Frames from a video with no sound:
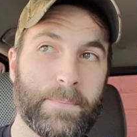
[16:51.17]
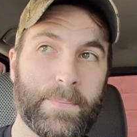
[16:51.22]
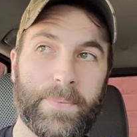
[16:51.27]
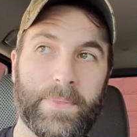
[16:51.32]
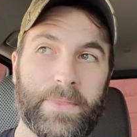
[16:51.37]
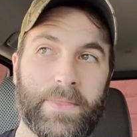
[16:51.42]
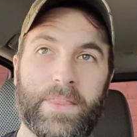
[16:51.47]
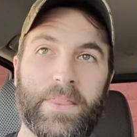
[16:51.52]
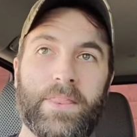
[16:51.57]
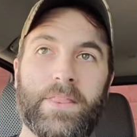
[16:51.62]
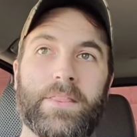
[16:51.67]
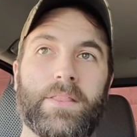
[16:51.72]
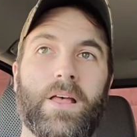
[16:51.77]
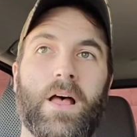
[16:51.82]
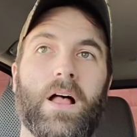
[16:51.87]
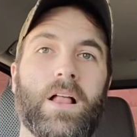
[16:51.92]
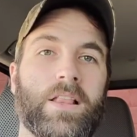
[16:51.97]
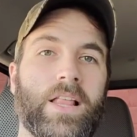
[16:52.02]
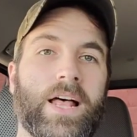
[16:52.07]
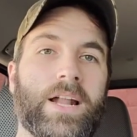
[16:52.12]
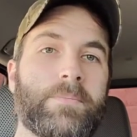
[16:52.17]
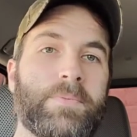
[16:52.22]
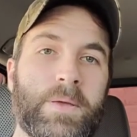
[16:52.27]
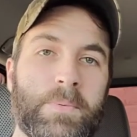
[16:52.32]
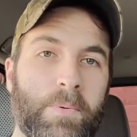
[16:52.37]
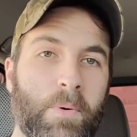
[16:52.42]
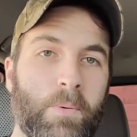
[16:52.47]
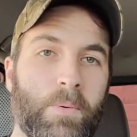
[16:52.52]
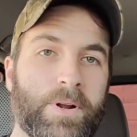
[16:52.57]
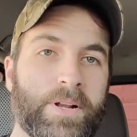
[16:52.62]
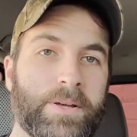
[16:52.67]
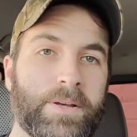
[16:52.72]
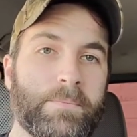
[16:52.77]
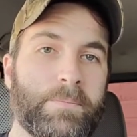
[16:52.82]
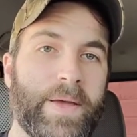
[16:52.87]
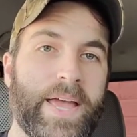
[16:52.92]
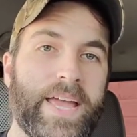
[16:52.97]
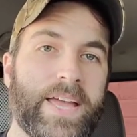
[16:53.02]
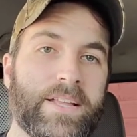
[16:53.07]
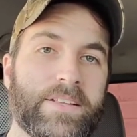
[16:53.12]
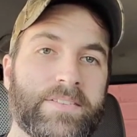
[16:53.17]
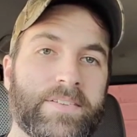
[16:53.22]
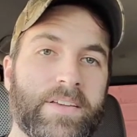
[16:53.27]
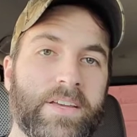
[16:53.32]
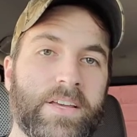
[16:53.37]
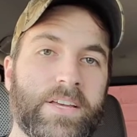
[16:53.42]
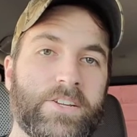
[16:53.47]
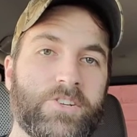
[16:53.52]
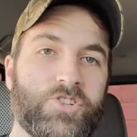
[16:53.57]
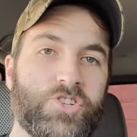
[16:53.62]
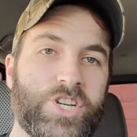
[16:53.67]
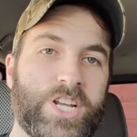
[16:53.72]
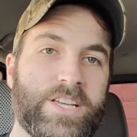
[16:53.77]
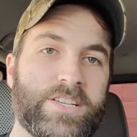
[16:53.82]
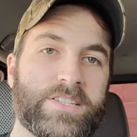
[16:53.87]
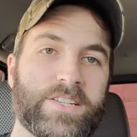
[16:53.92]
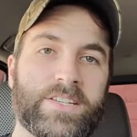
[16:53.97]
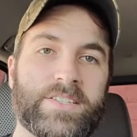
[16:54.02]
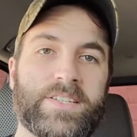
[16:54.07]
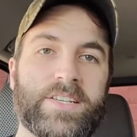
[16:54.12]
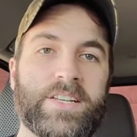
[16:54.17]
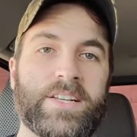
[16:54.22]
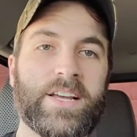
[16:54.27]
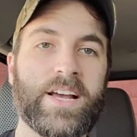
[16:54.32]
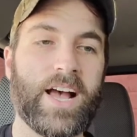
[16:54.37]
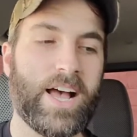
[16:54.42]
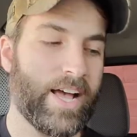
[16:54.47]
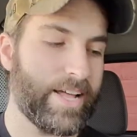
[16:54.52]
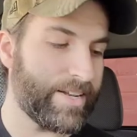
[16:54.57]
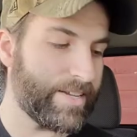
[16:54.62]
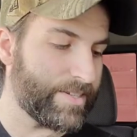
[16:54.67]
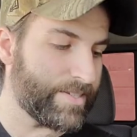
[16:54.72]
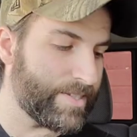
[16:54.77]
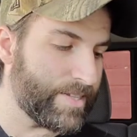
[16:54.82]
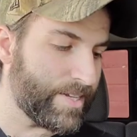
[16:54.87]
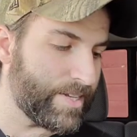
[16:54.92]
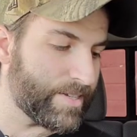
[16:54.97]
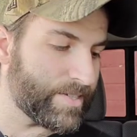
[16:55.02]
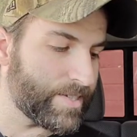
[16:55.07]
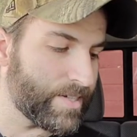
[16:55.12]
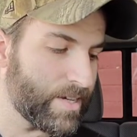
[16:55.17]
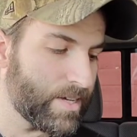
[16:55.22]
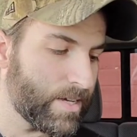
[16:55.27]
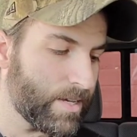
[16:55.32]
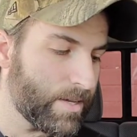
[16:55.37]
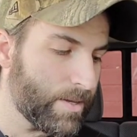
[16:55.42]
Mm, a lot of people want to paint Jesus and God as this